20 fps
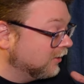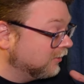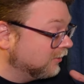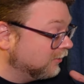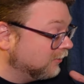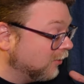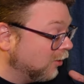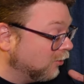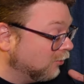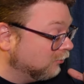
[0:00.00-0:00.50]

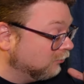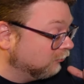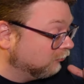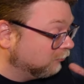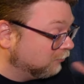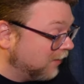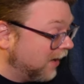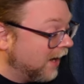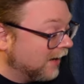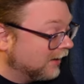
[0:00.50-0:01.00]

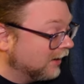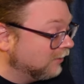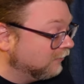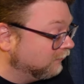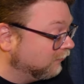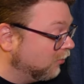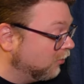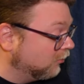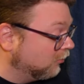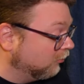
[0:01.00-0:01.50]
those backing
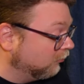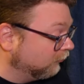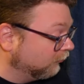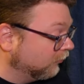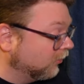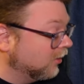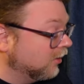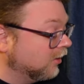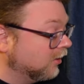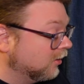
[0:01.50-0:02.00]

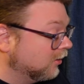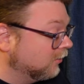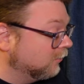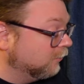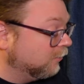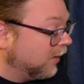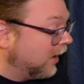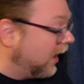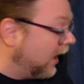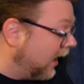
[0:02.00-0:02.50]
vocals
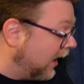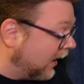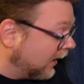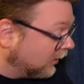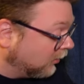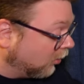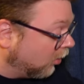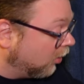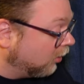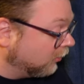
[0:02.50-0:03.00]

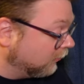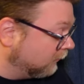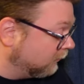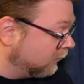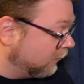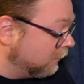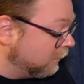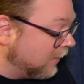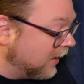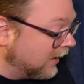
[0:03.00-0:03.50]
behind all of
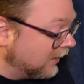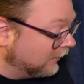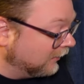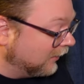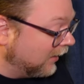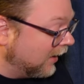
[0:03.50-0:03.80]
the main